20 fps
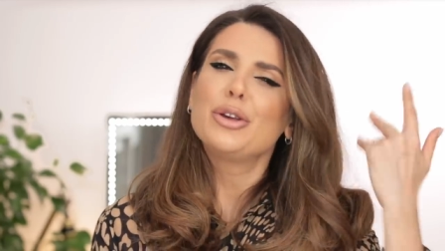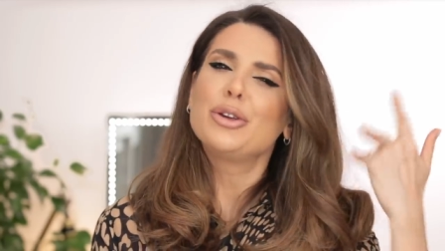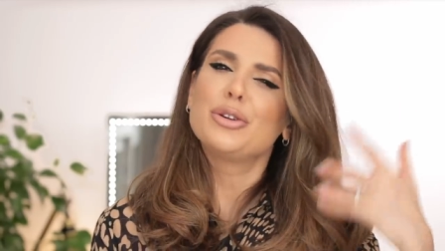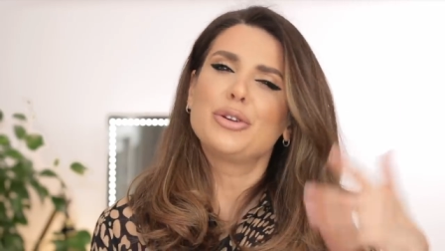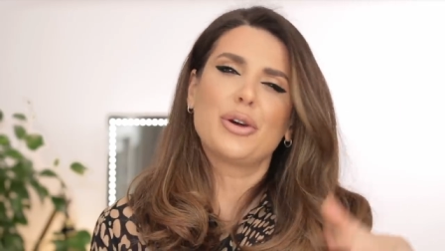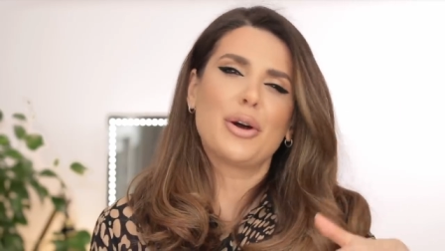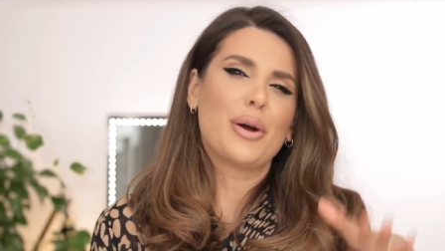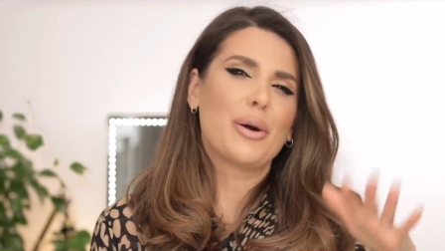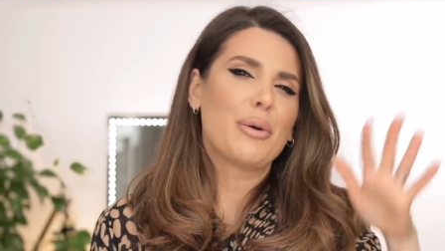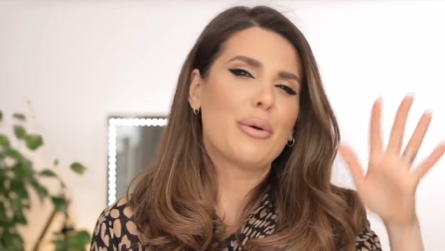
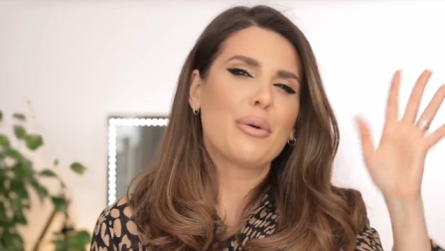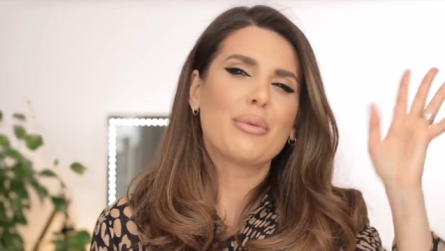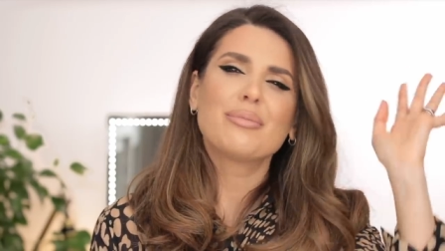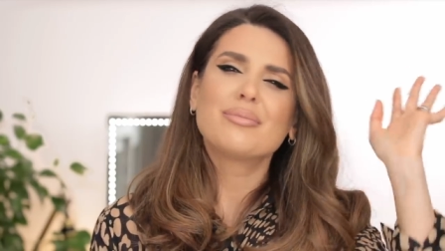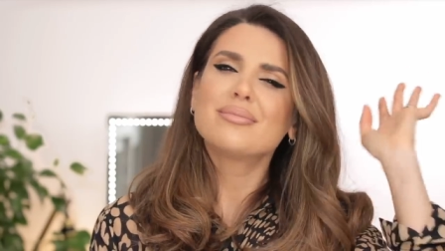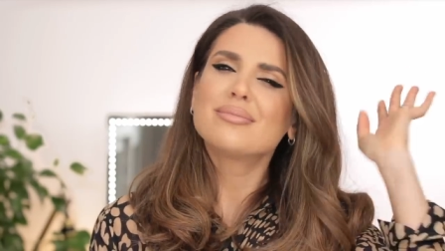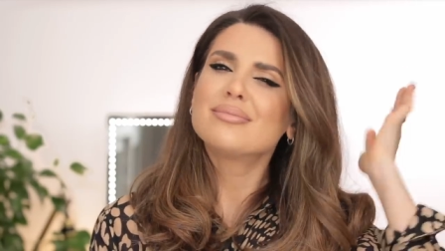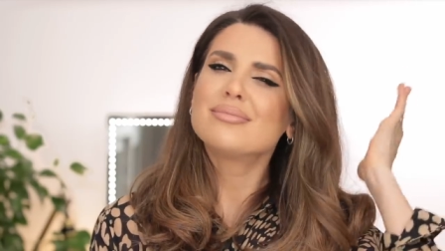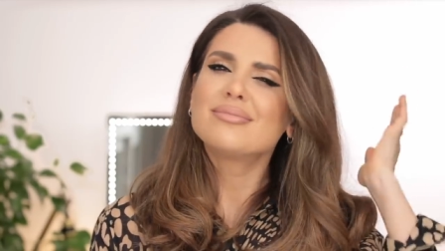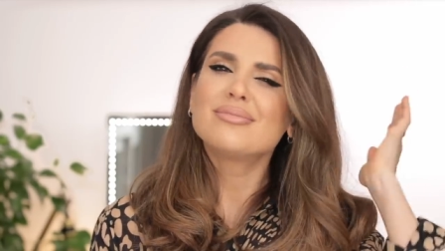you know,
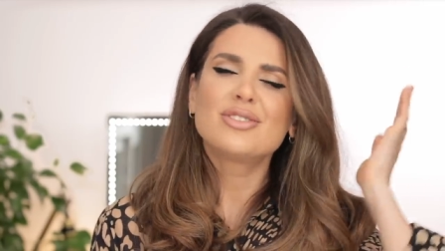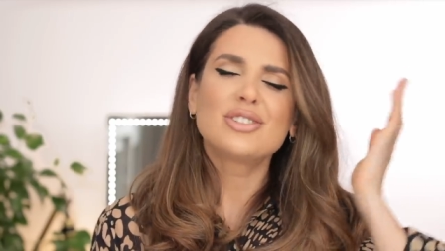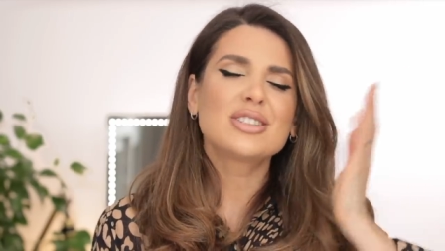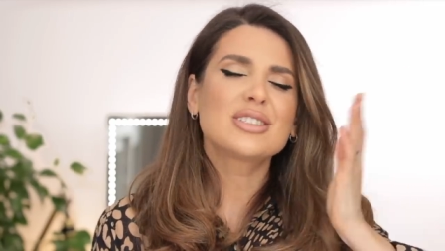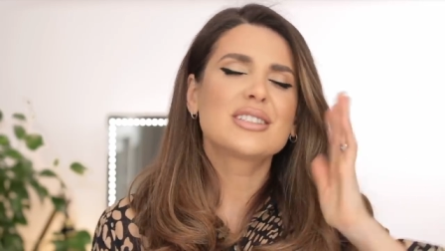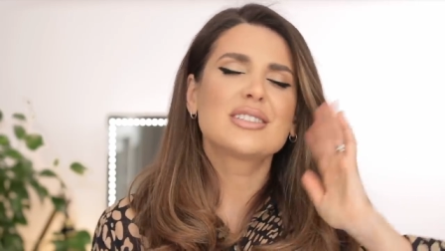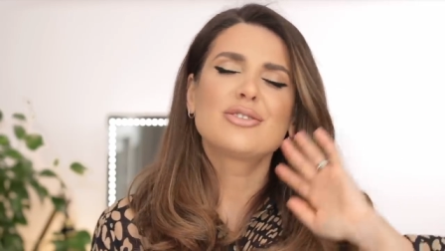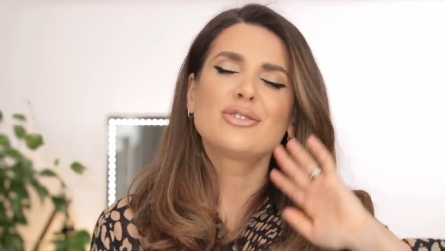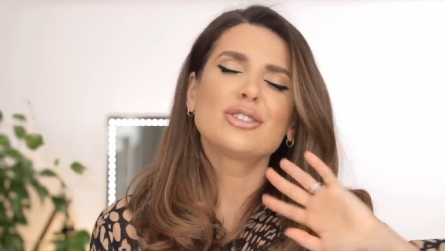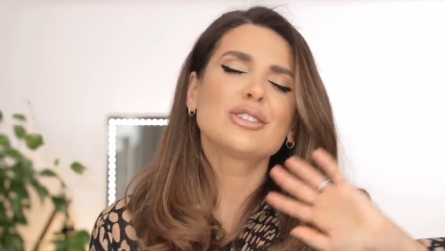
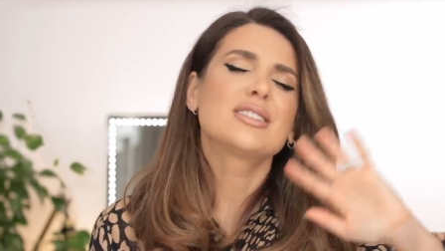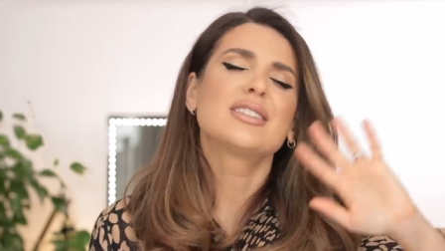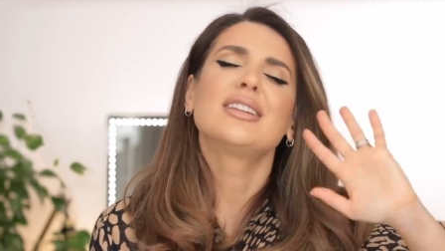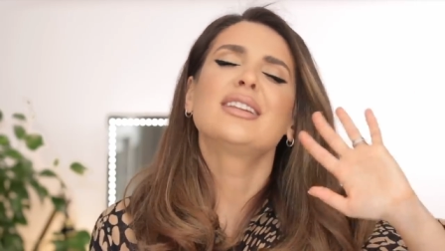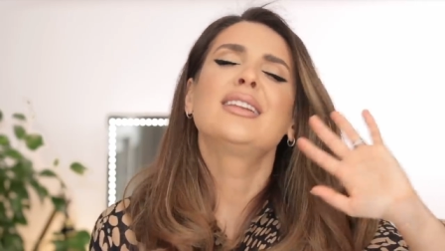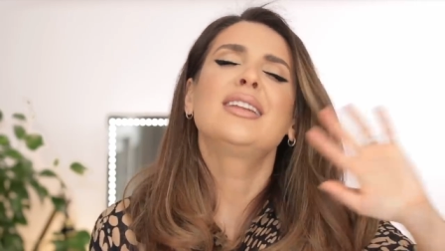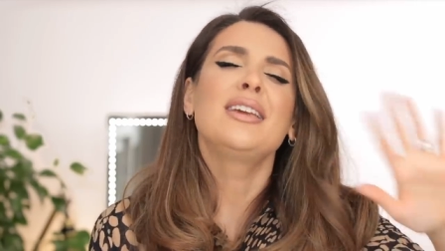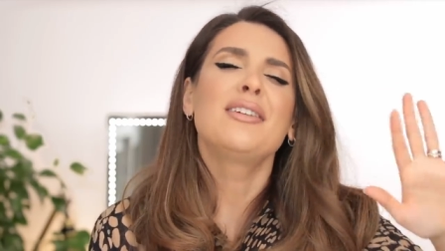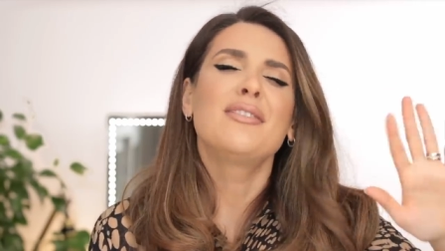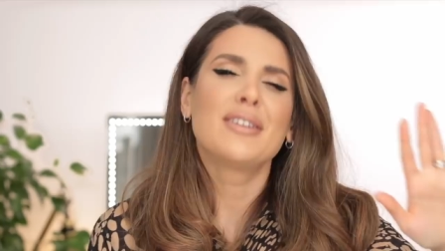just, just
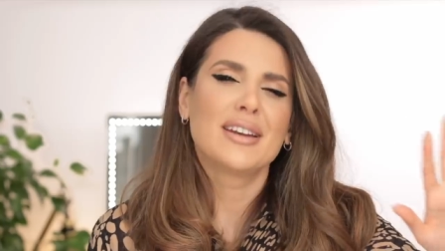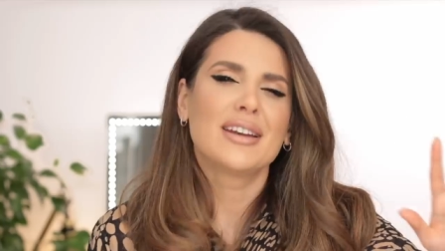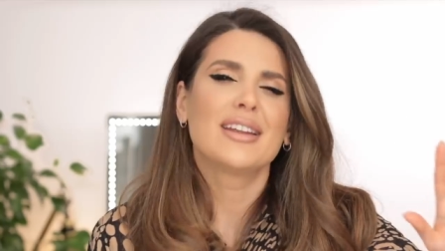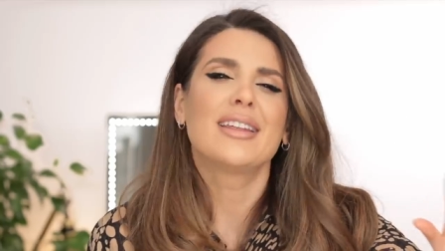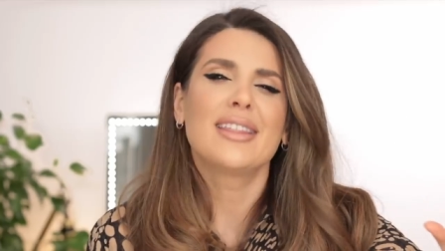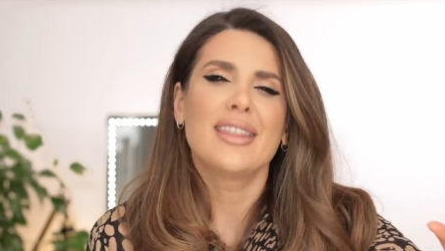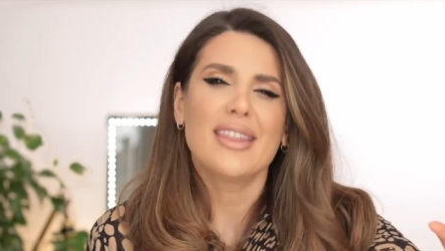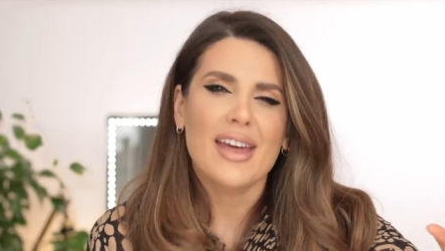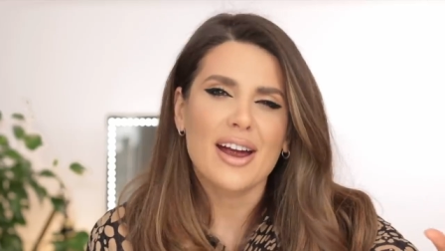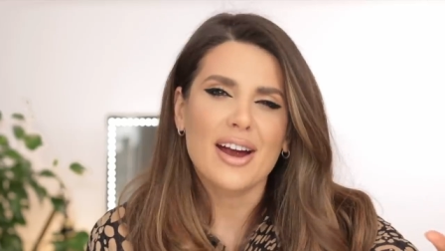leave it
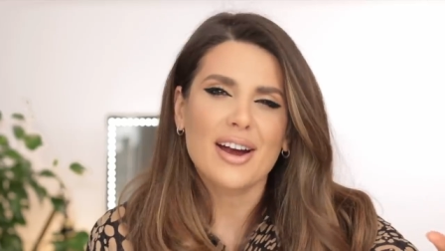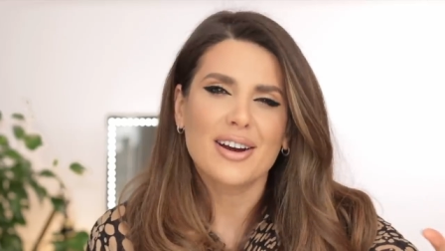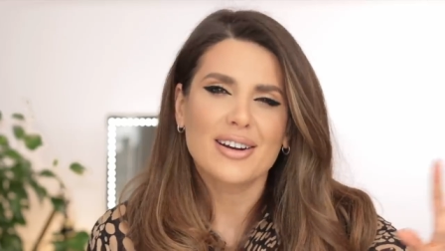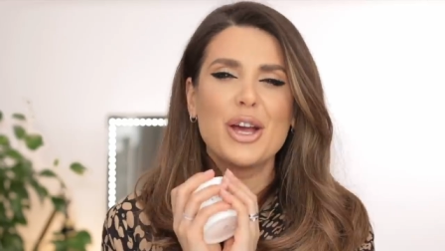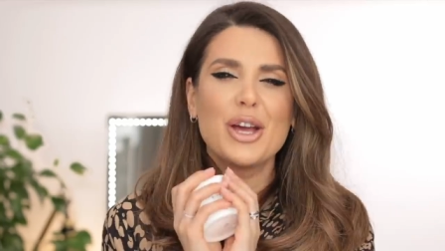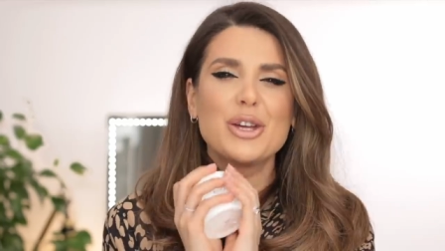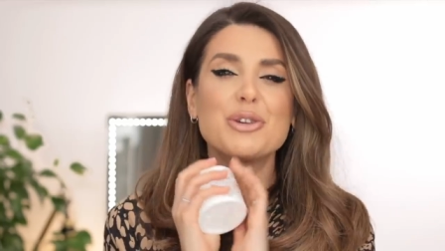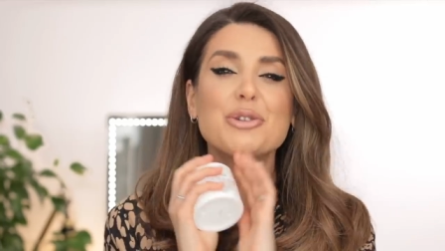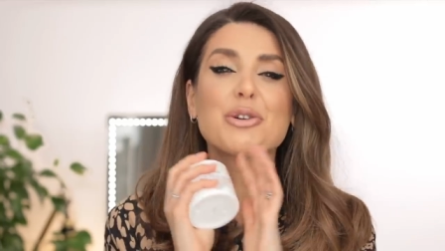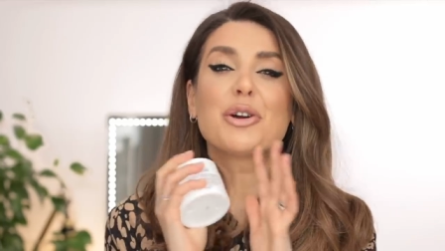in there.
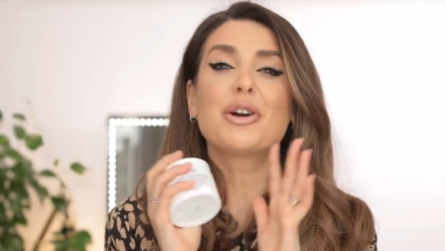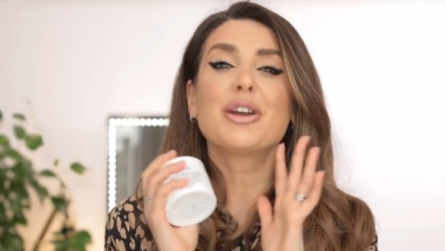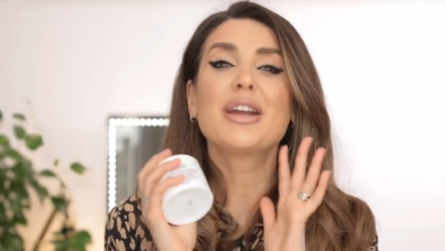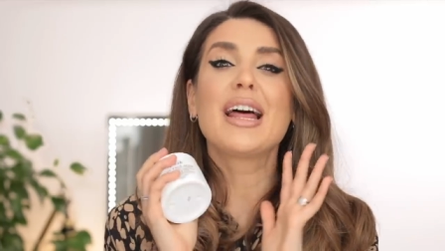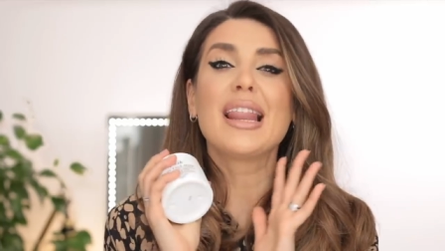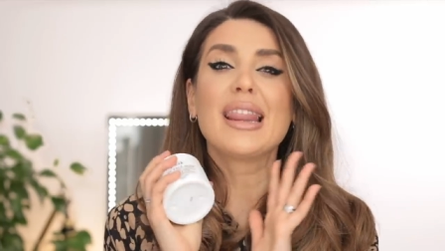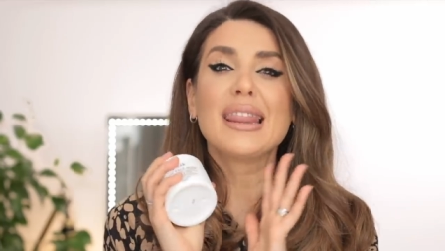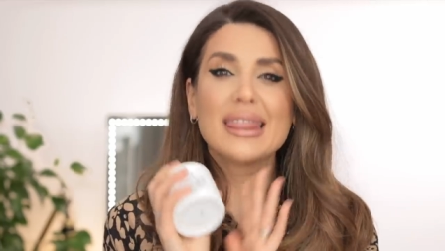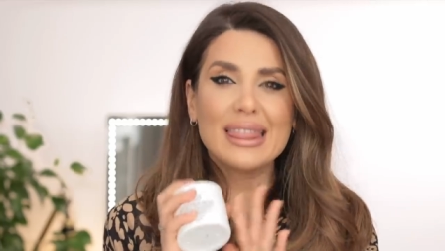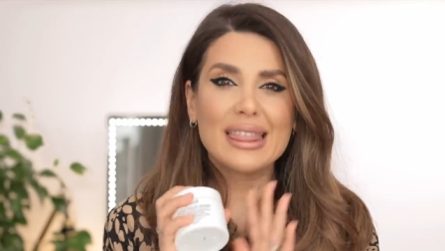You're
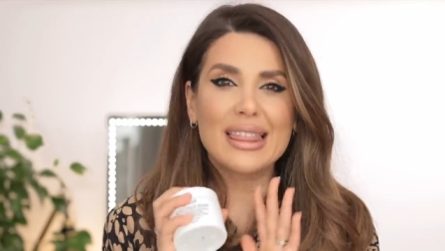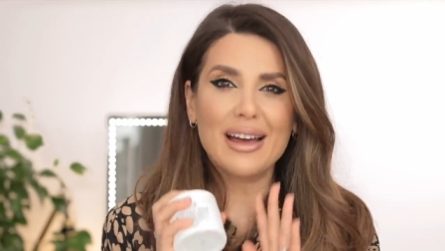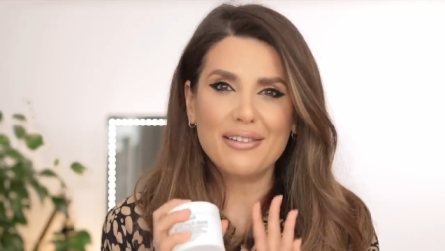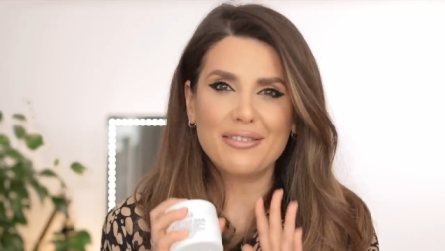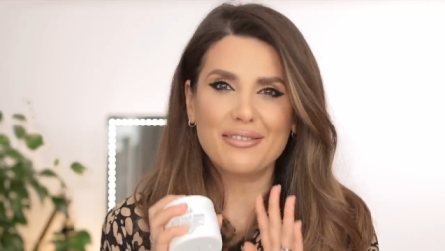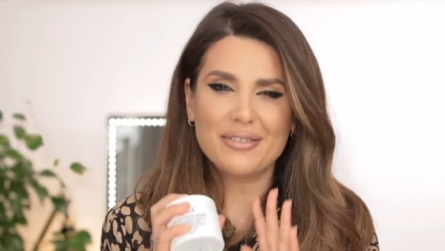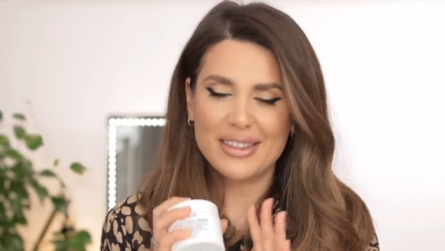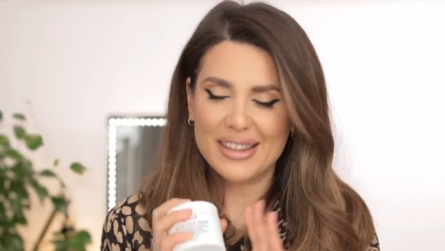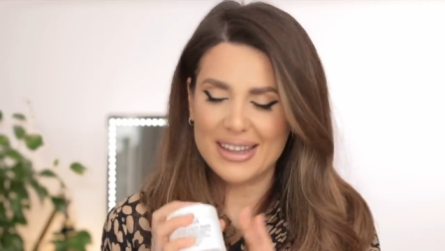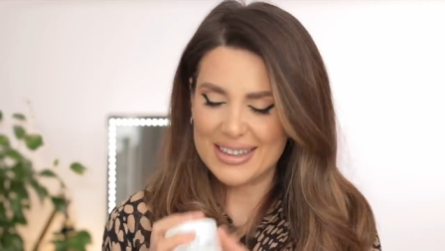gonna
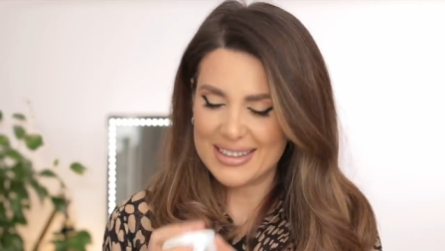love